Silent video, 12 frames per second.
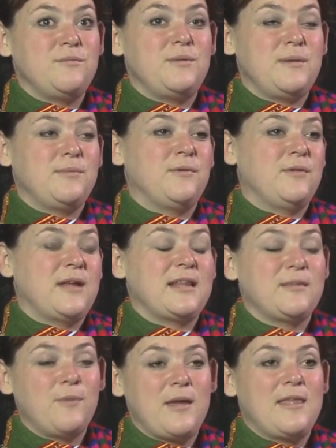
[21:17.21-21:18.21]
people like
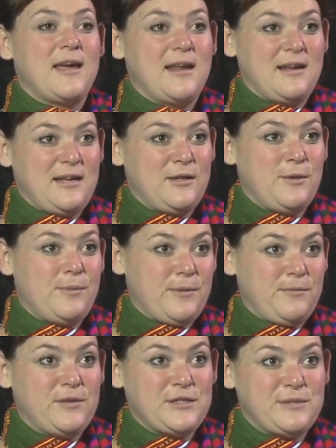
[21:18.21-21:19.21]
the way that
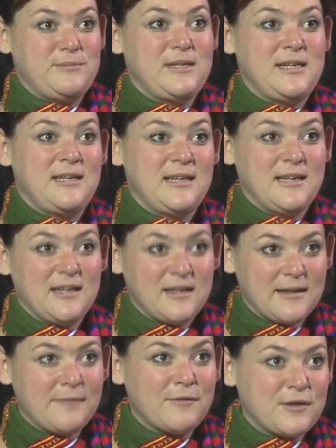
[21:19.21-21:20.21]
Ethiopian reached me
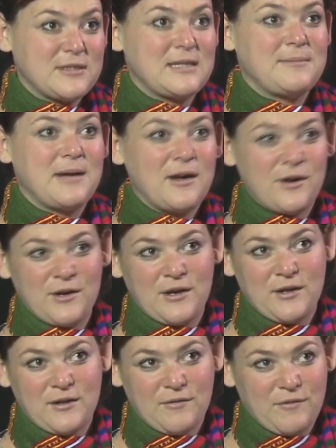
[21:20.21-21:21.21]
the first time I heard
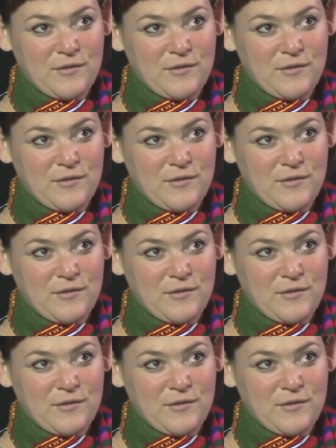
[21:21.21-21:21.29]
it, the